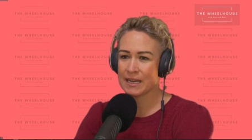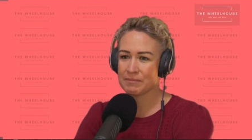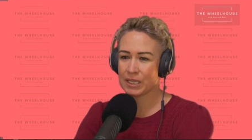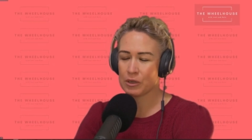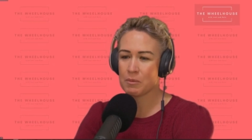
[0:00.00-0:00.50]

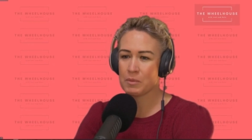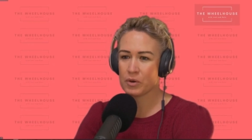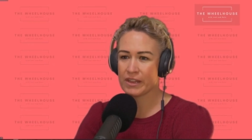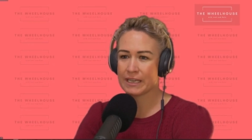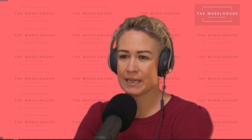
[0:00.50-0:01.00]
um, a lot
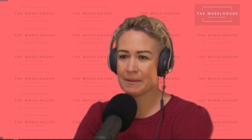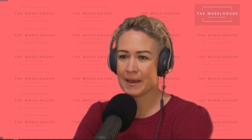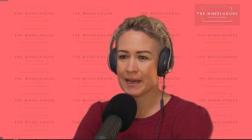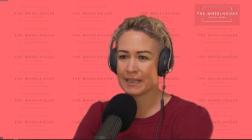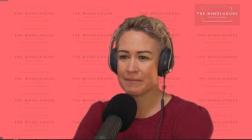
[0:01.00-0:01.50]
more thinking
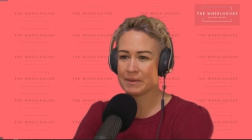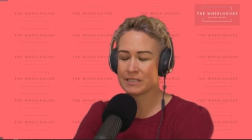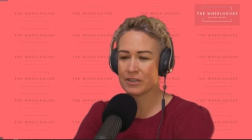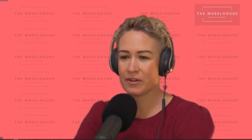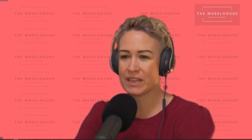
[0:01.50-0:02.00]
about him.
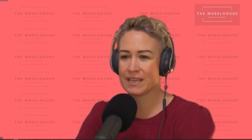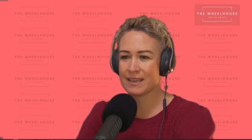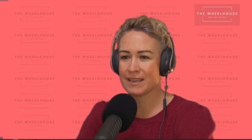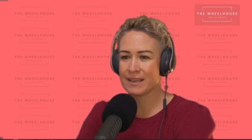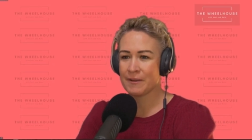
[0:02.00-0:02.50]
And so I
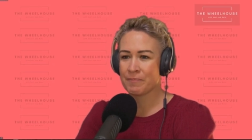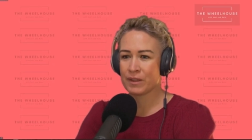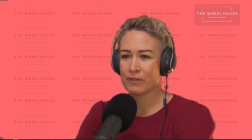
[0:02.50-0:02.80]
think